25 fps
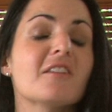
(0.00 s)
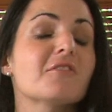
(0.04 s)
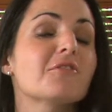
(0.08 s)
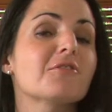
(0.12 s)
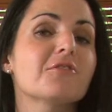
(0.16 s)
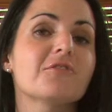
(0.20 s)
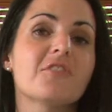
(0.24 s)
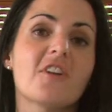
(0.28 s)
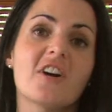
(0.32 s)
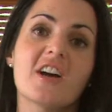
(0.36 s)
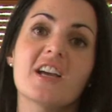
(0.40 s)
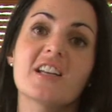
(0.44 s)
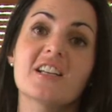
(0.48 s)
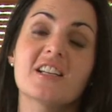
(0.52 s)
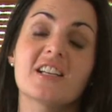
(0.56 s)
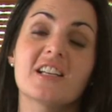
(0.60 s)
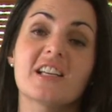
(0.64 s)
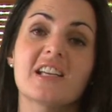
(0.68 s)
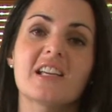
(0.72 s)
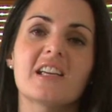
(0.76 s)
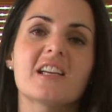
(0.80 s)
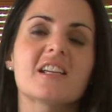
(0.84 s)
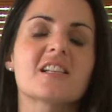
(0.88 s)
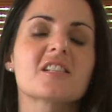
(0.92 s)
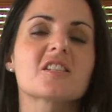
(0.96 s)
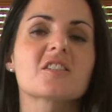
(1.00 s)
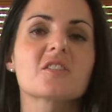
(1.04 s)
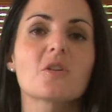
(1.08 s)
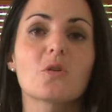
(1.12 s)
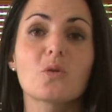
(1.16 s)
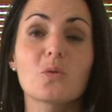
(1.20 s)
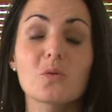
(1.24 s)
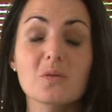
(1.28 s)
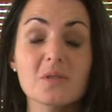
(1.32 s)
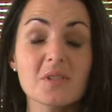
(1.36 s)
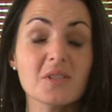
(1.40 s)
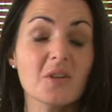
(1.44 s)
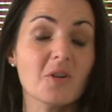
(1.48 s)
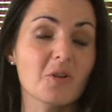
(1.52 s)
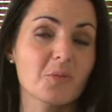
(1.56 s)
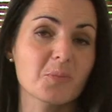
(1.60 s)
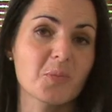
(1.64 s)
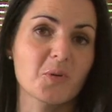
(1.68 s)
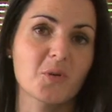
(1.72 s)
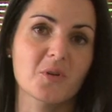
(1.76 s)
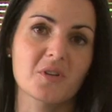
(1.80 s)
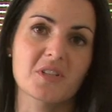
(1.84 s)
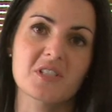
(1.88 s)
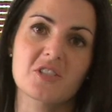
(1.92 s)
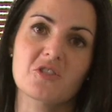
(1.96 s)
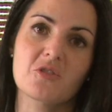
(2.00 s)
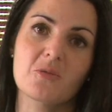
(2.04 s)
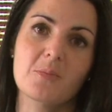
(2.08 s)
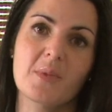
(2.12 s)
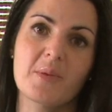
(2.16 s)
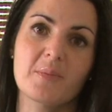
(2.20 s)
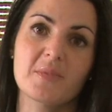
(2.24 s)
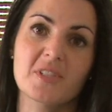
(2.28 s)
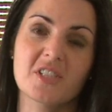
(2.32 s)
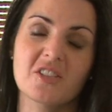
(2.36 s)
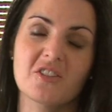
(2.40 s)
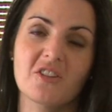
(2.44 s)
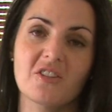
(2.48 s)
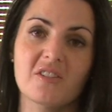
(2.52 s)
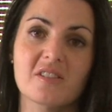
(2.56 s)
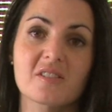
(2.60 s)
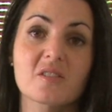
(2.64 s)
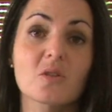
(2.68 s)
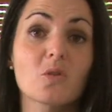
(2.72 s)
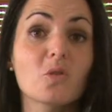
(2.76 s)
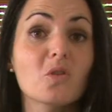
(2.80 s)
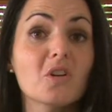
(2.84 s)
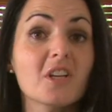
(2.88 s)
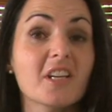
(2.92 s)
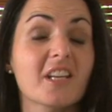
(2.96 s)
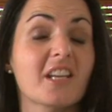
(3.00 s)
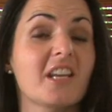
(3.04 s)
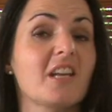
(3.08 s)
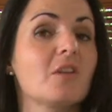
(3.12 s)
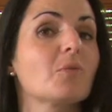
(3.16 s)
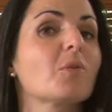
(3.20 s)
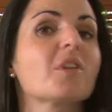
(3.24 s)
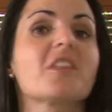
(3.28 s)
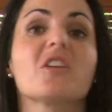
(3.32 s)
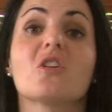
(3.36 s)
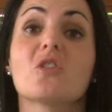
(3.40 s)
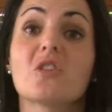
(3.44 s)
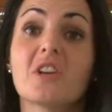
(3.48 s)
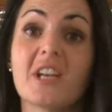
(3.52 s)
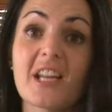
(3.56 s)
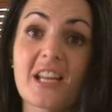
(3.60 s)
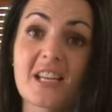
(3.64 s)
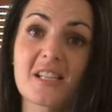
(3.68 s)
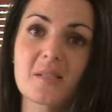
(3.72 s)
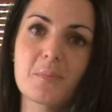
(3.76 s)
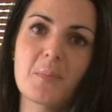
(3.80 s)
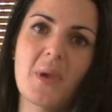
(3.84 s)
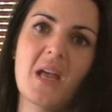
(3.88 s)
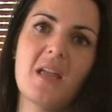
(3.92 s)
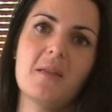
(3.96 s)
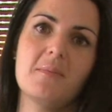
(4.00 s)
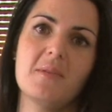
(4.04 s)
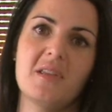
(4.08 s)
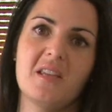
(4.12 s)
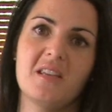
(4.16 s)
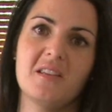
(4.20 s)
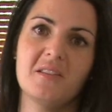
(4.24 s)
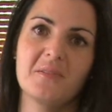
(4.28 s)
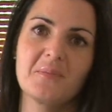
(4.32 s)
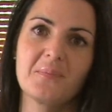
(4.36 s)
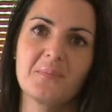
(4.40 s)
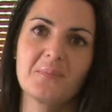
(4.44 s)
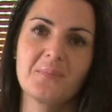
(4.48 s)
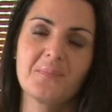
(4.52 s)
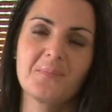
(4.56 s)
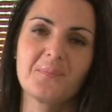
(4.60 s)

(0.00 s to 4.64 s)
And finally, it's also important to remember to do this all again with your next baby.